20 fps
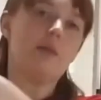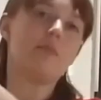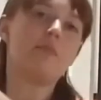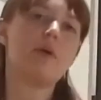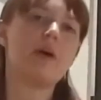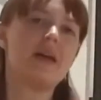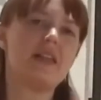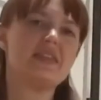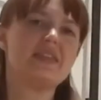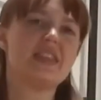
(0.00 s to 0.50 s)

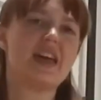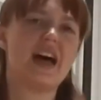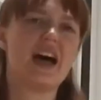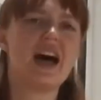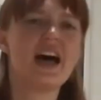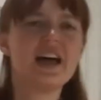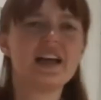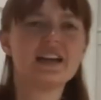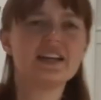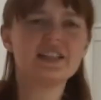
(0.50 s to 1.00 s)
Putting the
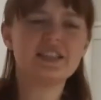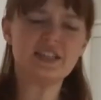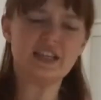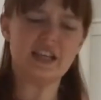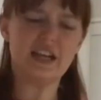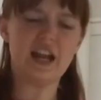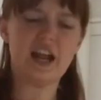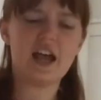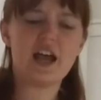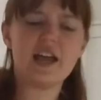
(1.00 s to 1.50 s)
ice
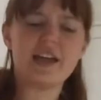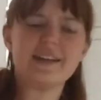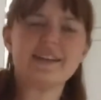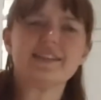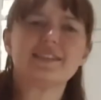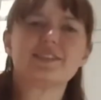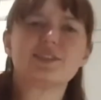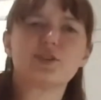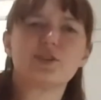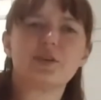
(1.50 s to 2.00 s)
in ice
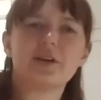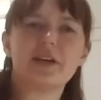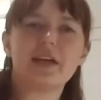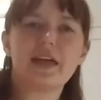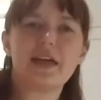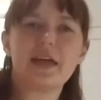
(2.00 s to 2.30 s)
cream.